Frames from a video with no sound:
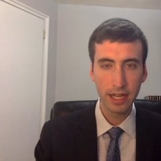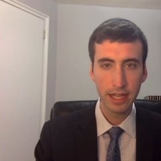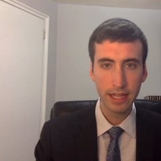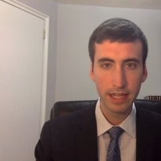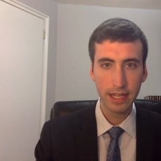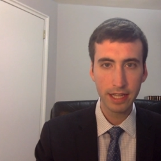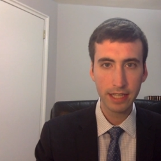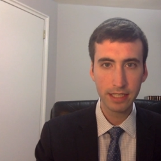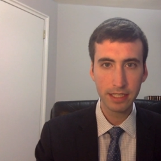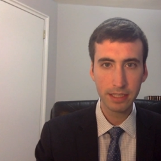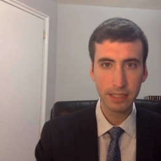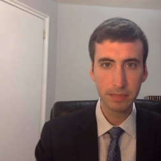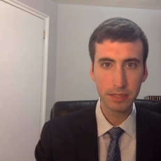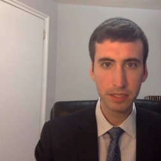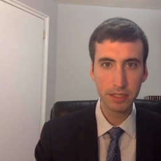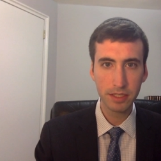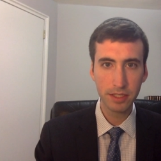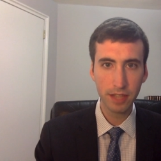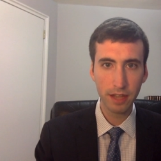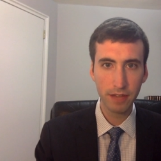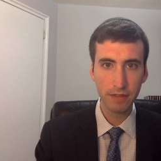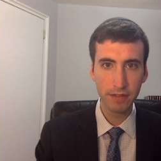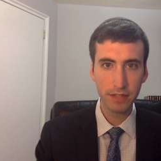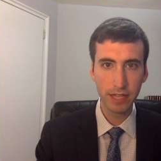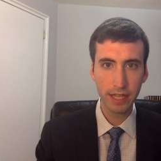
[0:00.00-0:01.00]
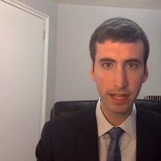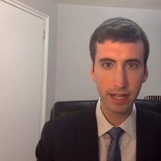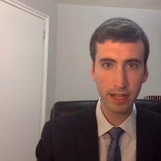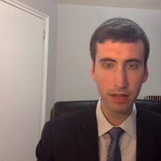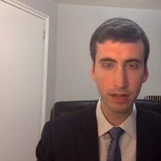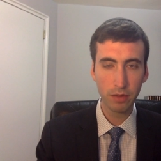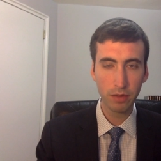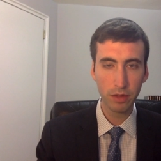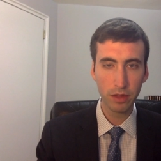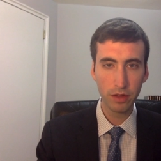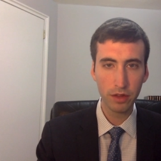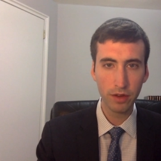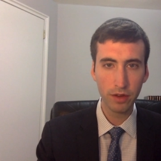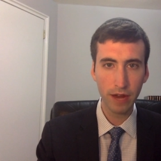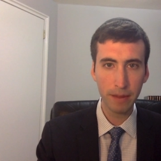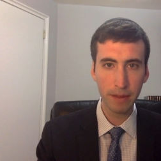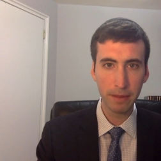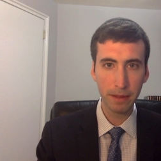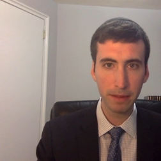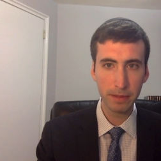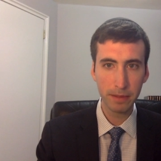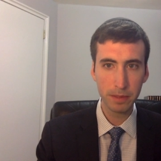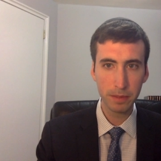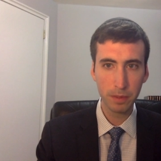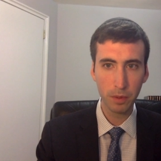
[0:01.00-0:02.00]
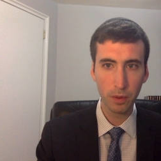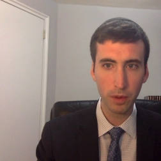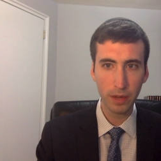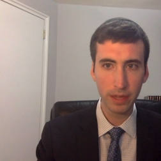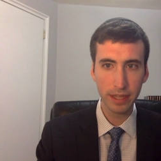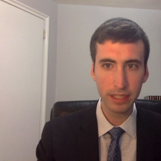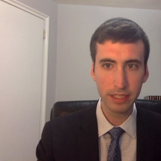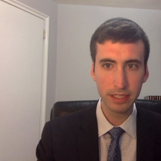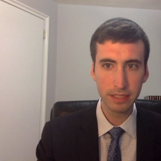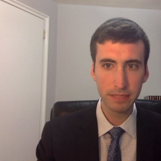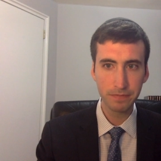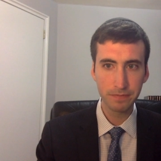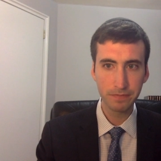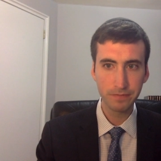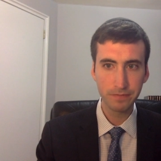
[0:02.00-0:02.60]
that seems to dovetail with the Rambam's point.